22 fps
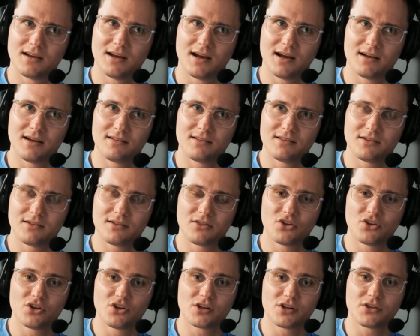The
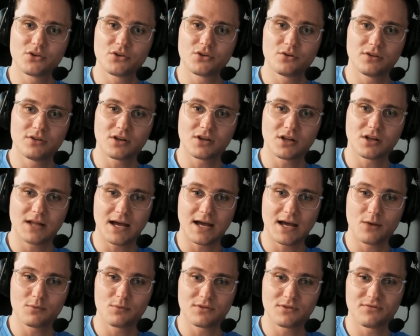little dude in the
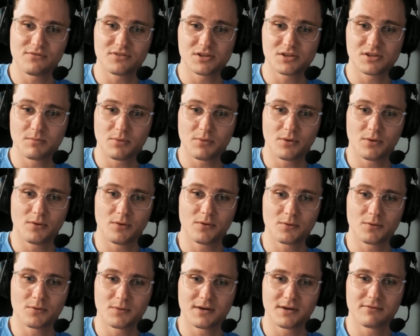cloud with the fishing pole
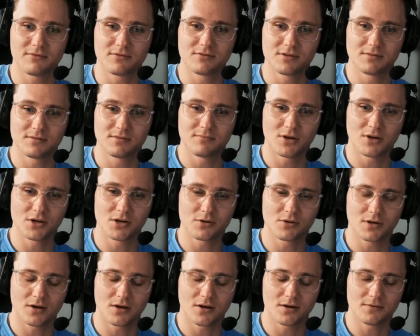or whatever in Mario
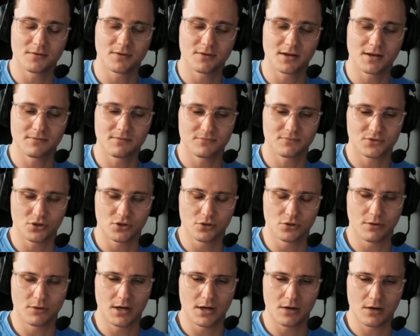Kart, right? Turn
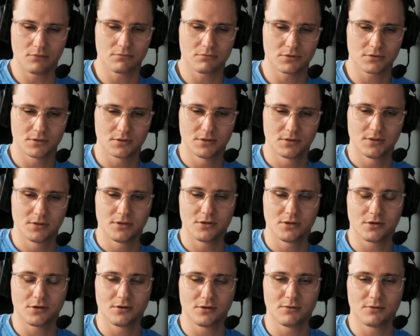around.
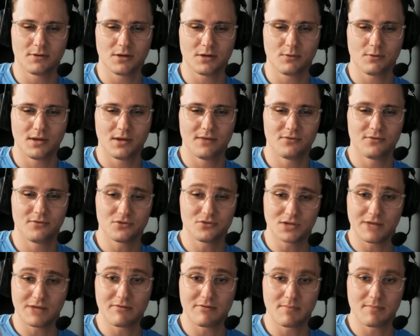You're going the wrong way if you're
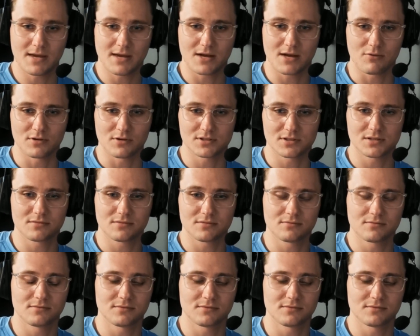driving backwards.